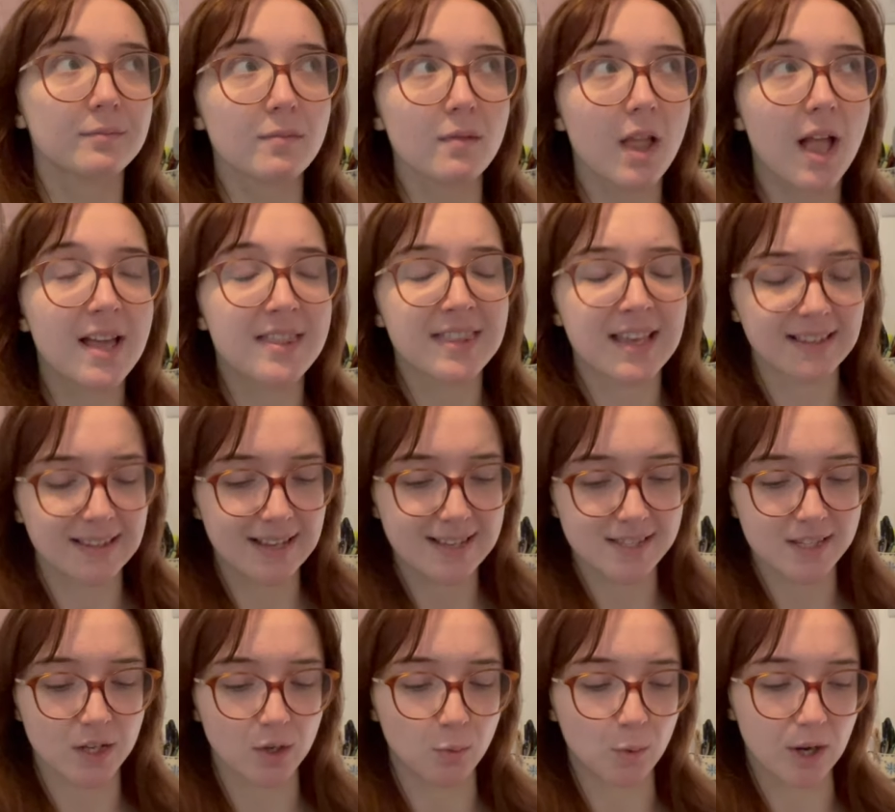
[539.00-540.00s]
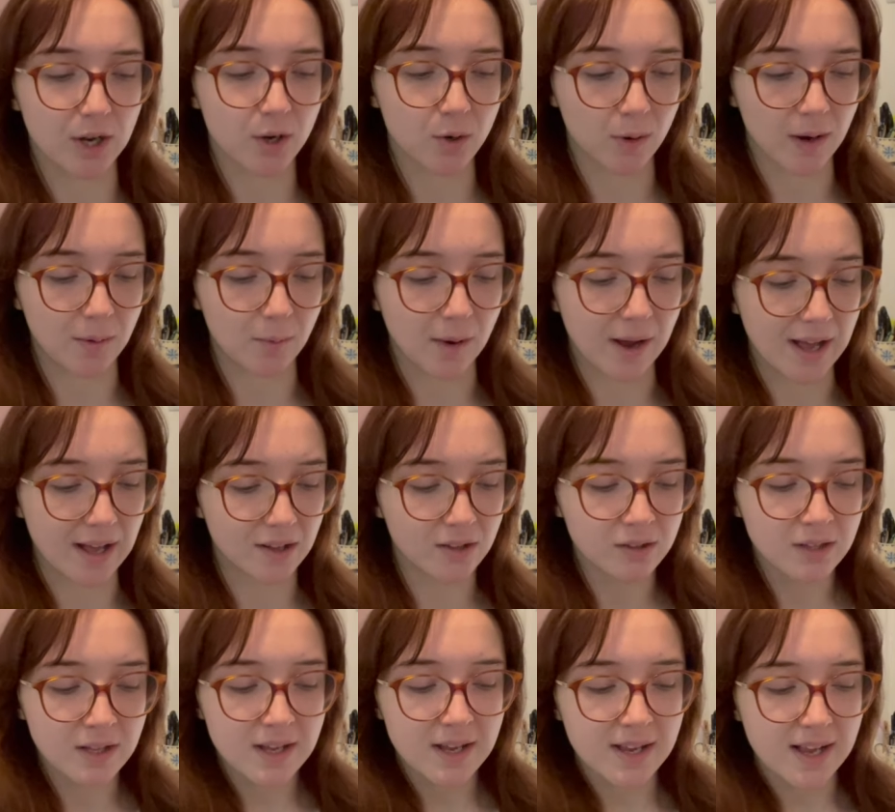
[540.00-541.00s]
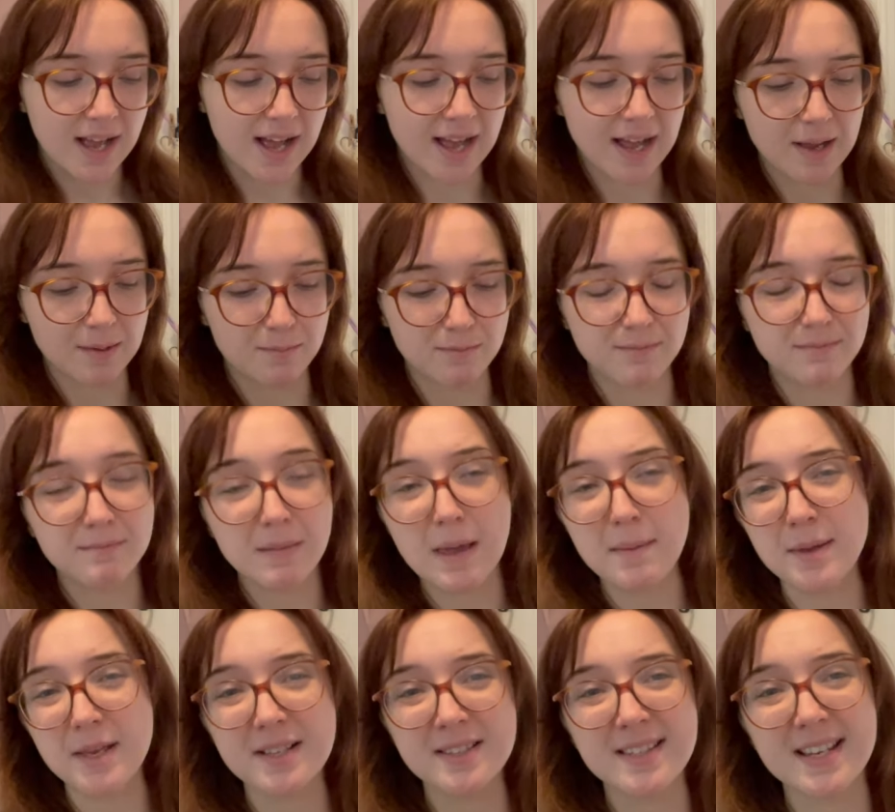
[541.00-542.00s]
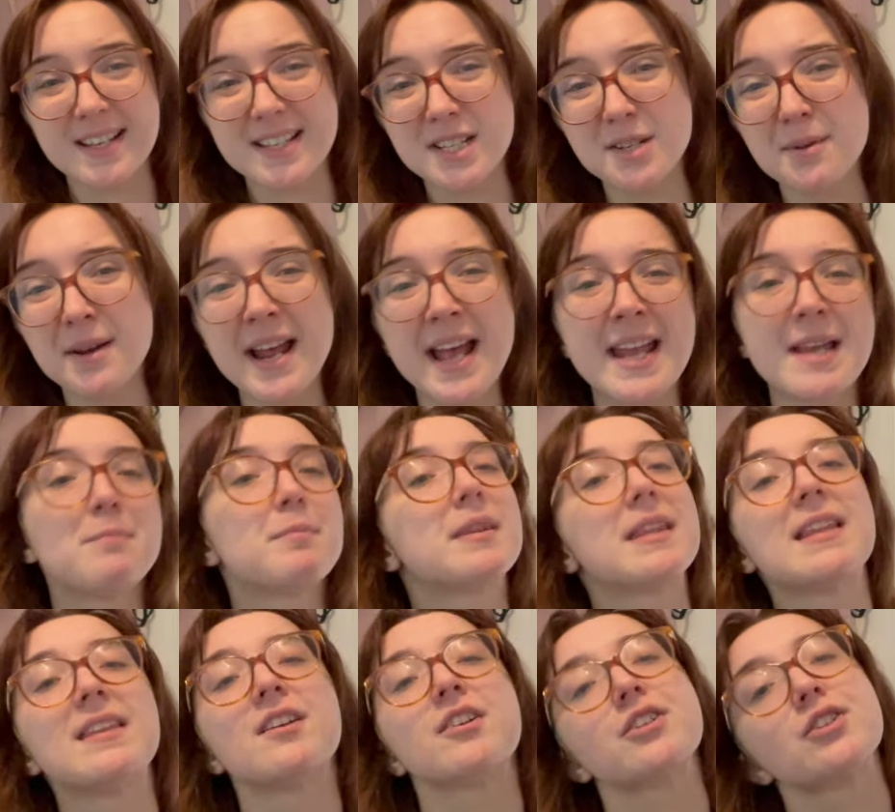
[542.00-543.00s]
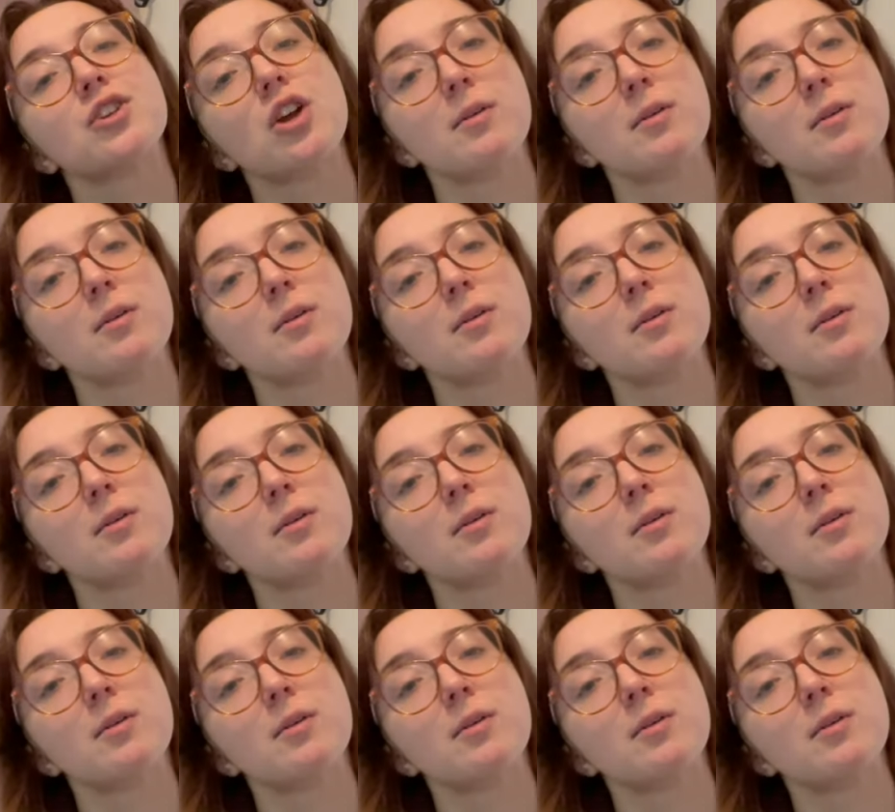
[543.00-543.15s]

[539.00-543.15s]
I think that's going to work quite well. Maybe a 6 to an 8, but then there's so